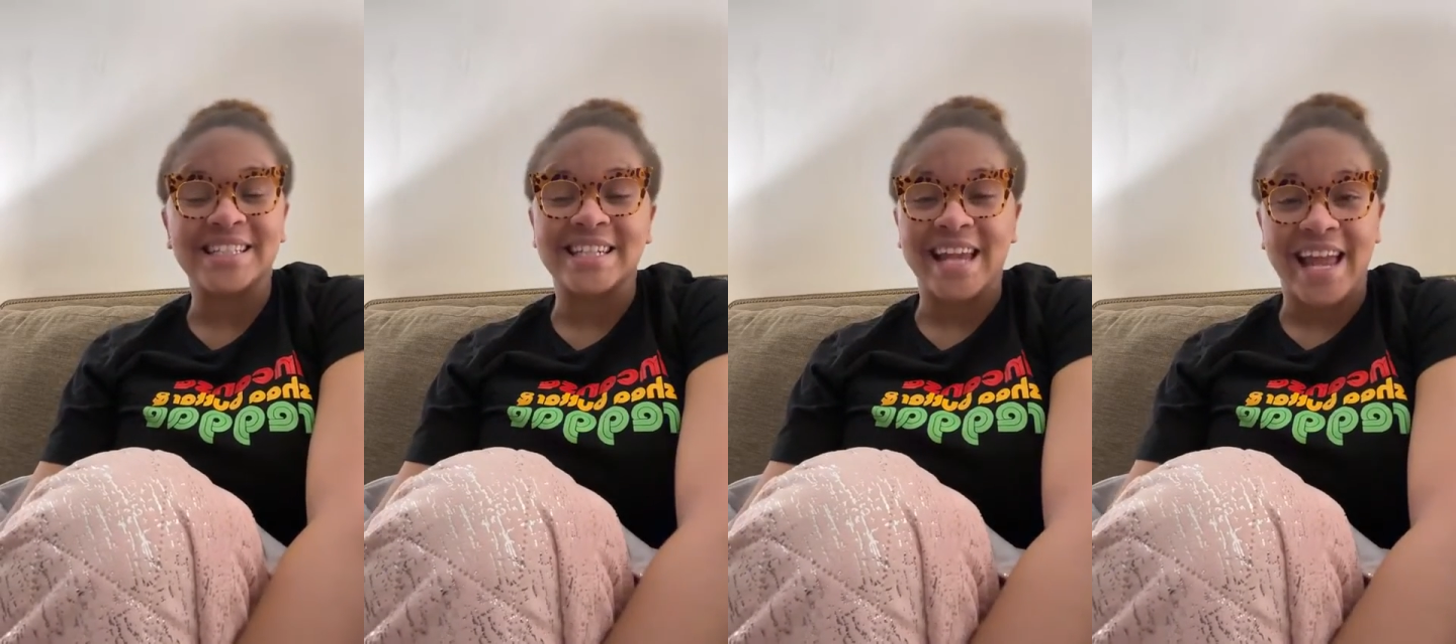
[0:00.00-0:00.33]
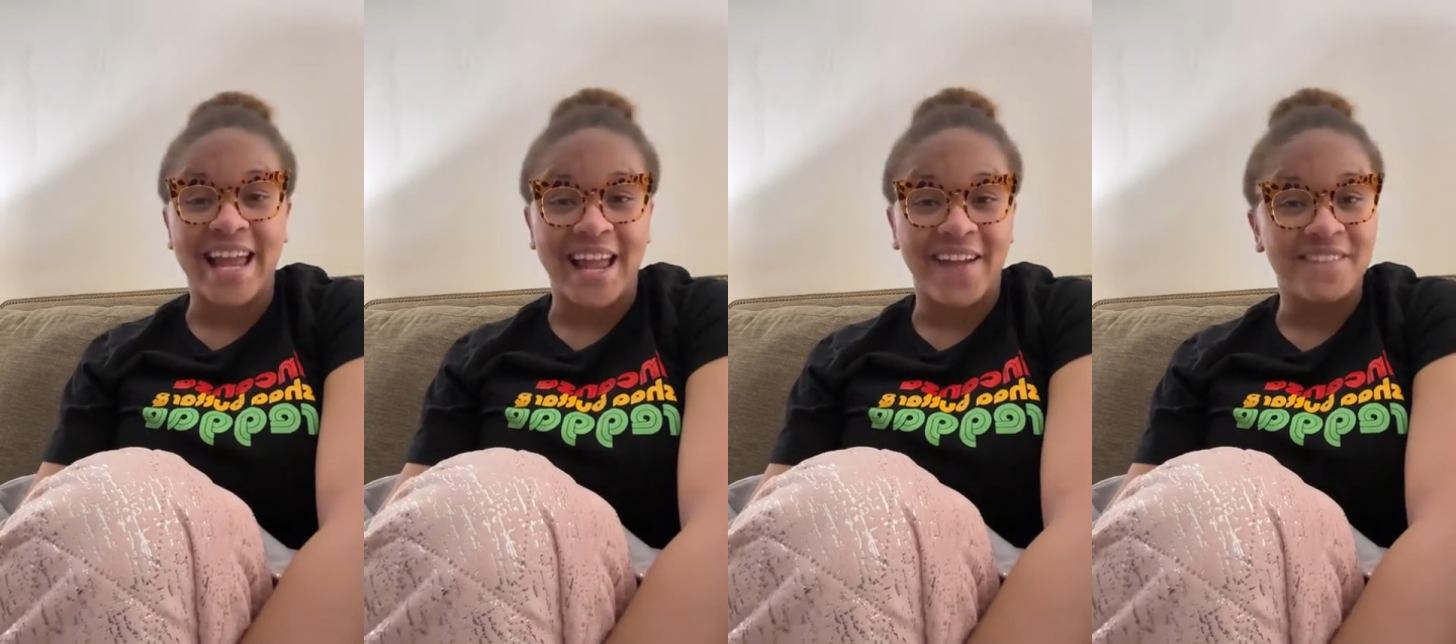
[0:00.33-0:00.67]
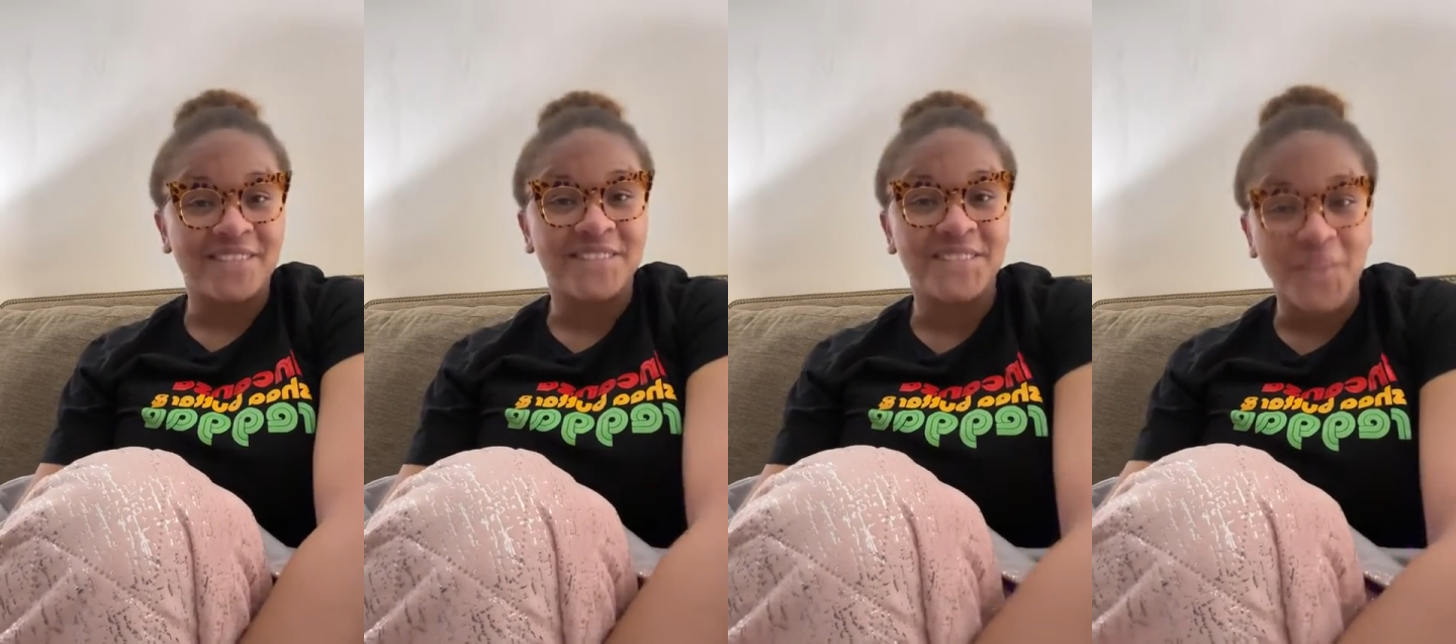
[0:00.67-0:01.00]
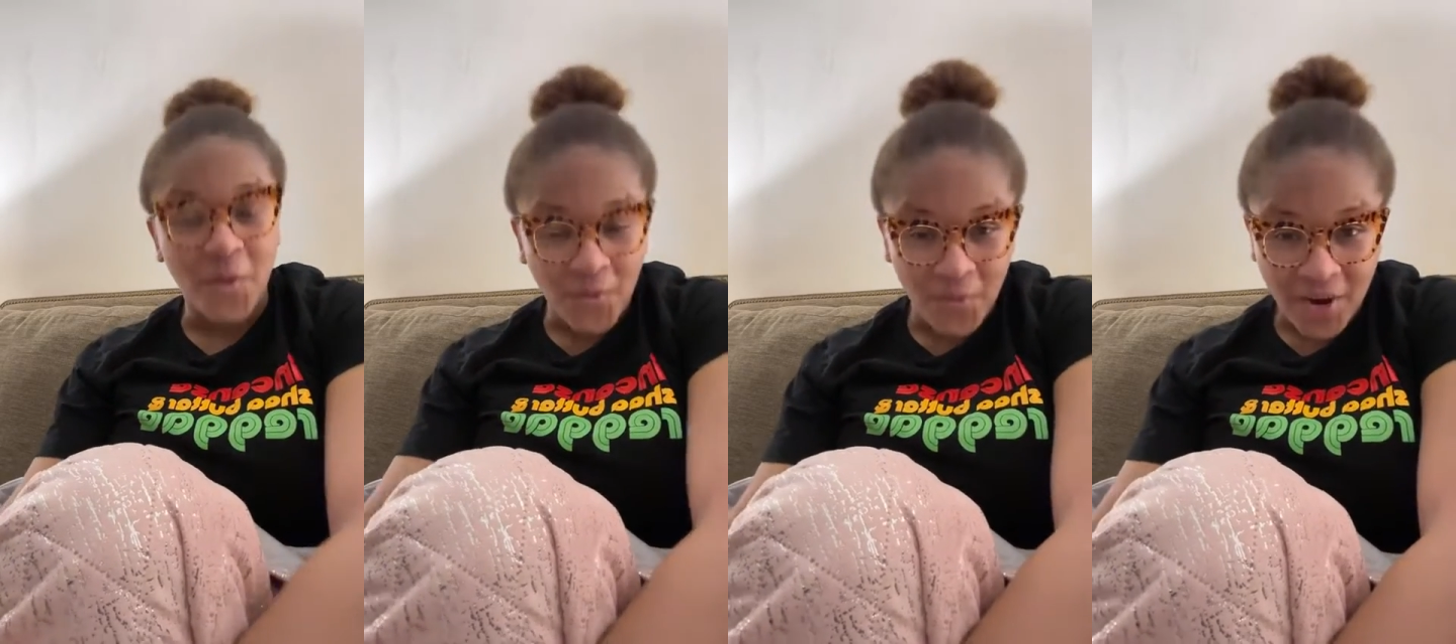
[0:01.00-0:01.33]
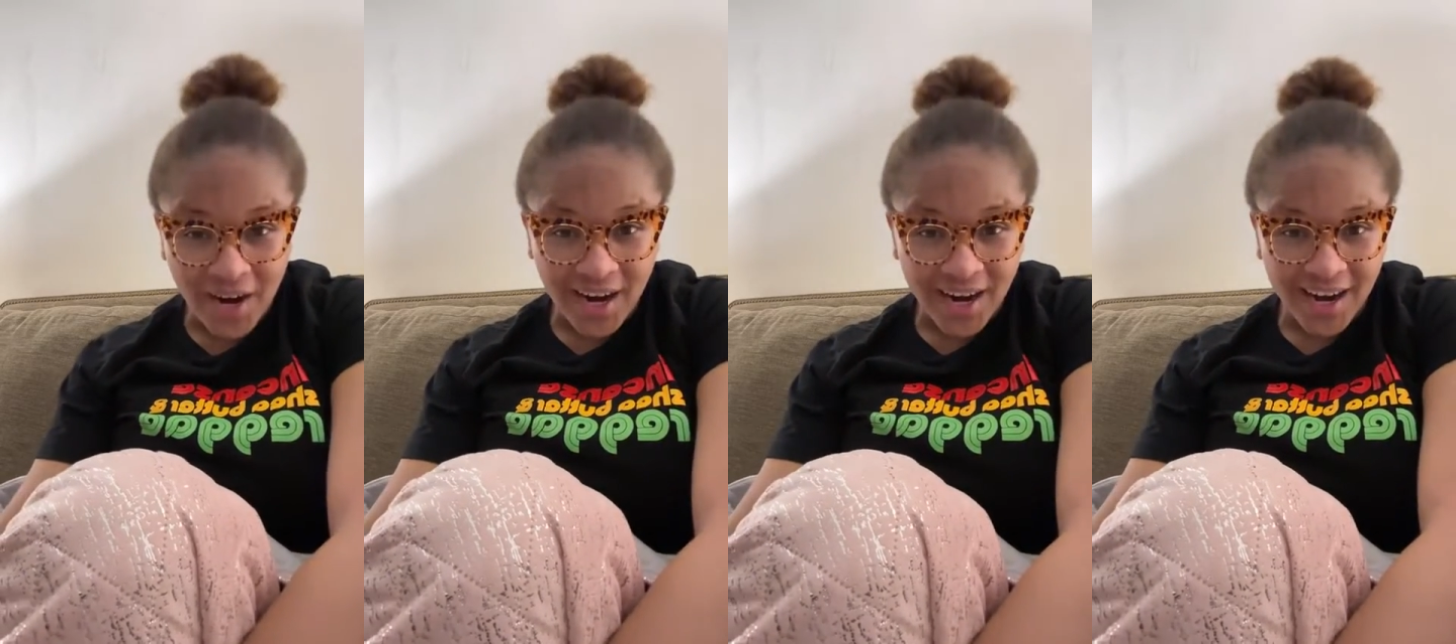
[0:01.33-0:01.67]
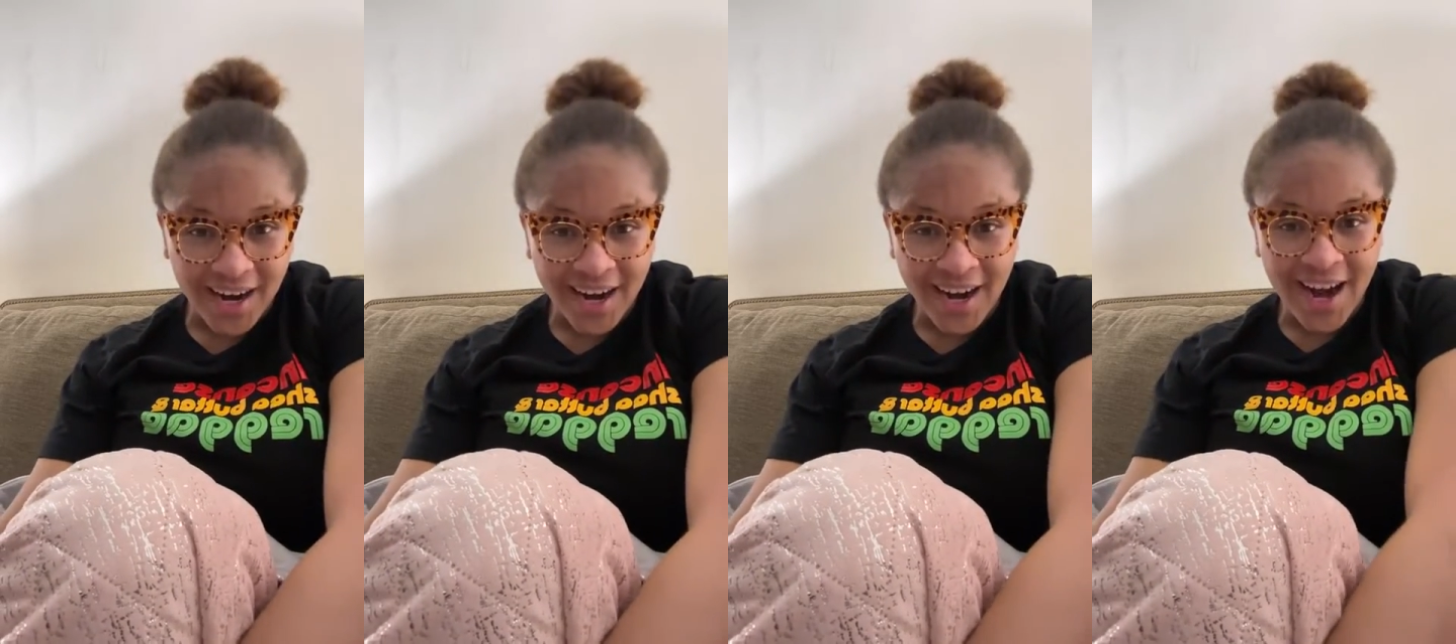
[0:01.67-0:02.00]
day
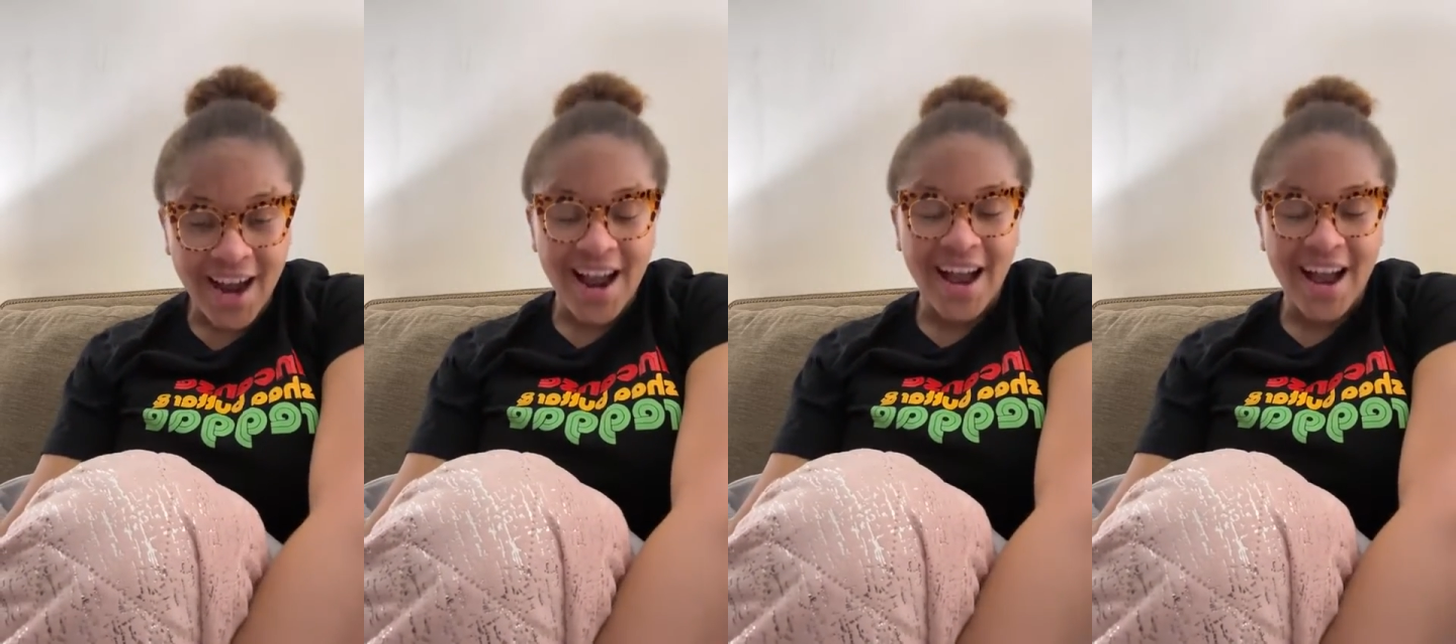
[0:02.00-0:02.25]
4.